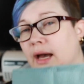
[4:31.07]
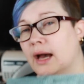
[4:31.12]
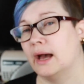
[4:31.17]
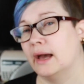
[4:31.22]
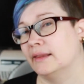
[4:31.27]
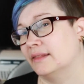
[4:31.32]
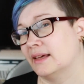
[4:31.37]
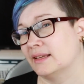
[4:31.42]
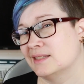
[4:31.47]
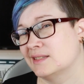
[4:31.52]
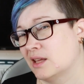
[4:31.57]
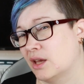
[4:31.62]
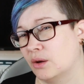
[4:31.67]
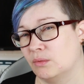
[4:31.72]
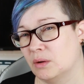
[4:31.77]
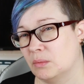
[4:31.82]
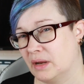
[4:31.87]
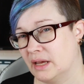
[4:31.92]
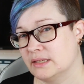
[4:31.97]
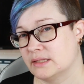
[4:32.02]
and that is the
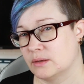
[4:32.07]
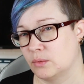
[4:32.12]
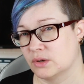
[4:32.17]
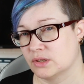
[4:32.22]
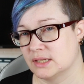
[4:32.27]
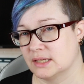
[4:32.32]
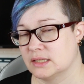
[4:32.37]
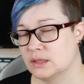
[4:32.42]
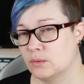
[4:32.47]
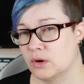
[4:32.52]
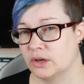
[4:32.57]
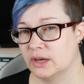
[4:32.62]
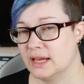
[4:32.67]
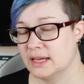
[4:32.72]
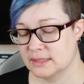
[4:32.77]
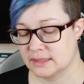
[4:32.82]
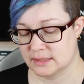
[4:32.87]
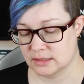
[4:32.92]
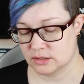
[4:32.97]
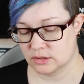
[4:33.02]
only place the 161
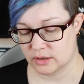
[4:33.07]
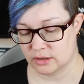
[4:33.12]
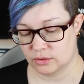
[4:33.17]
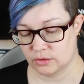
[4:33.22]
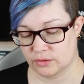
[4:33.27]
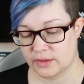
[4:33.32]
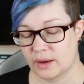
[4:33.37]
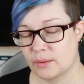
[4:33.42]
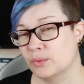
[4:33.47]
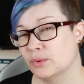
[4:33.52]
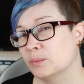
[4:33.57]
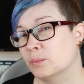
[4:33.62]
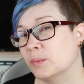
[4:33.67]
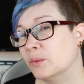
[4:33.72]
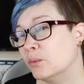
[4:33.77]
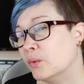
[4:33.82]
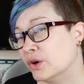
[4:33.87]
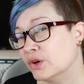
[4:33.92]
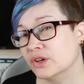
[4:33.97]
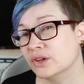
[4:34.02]
is, so I thought that would
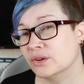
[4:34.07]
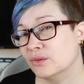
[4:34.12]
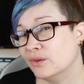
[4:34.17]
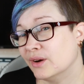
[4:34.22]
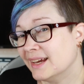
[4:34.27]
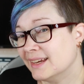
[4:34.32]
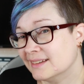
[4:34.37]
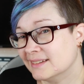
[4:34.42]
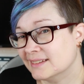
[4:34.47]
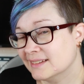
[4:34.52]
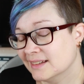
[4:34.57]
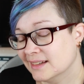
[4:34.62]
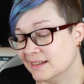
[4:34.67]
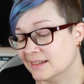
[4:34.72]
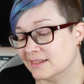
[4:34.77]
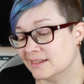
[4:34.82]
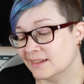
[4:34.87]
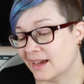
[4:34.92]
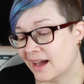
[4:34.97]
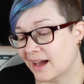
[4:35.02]
work great.
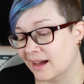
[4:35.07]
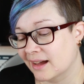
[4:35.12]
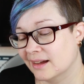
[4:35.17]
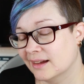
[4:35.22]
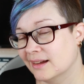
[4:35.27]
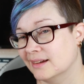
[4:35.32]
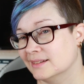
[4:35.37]
So yeah,